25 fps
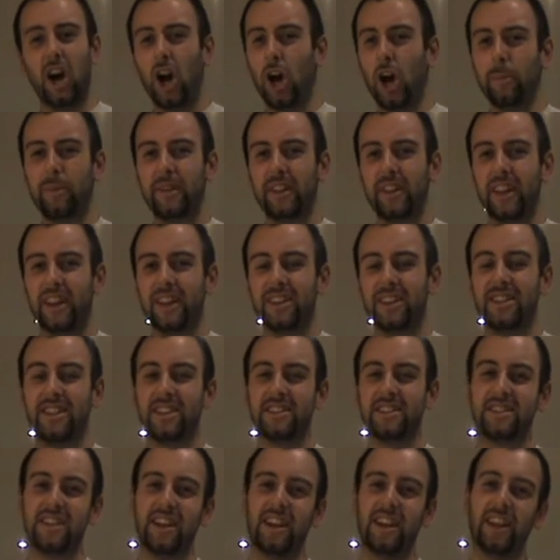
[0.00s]
Hope you liked
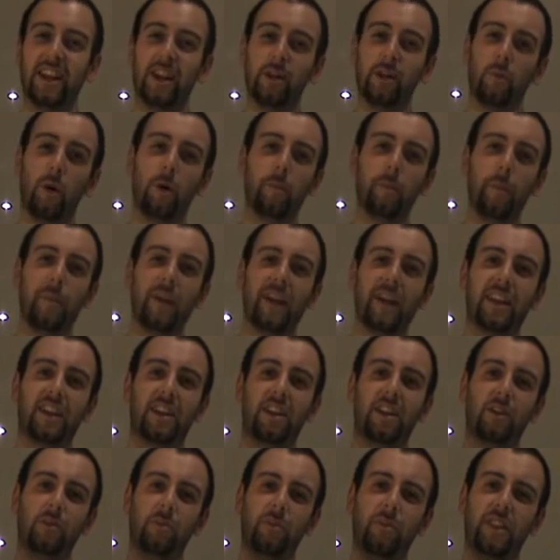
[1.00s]
it, and I will be
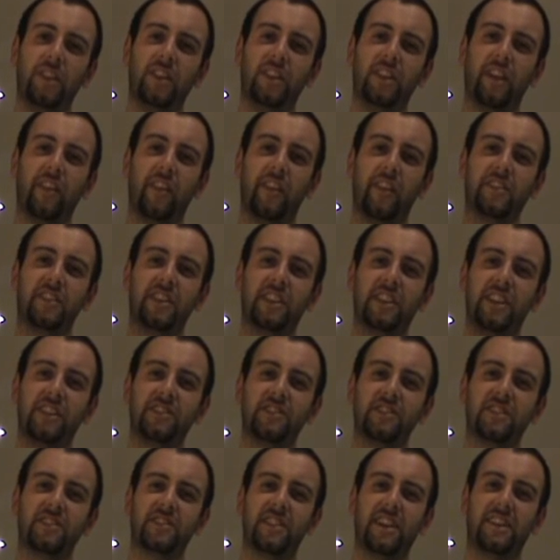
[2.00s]
back with another
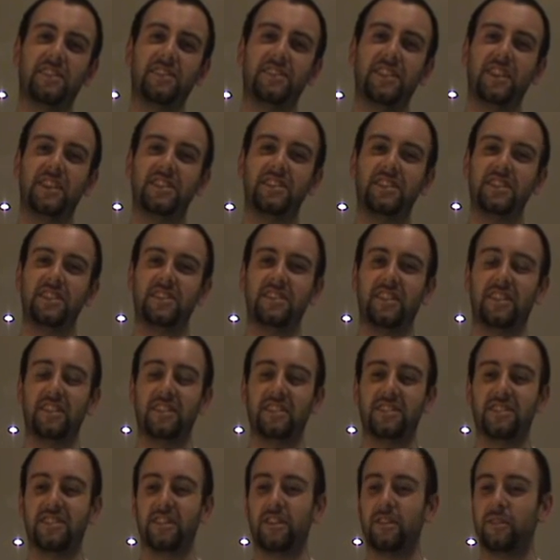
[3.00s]
delicious and tasty
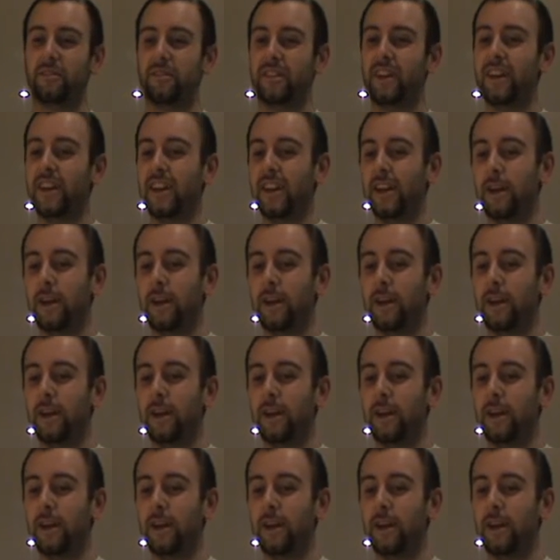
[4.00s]
cider soon.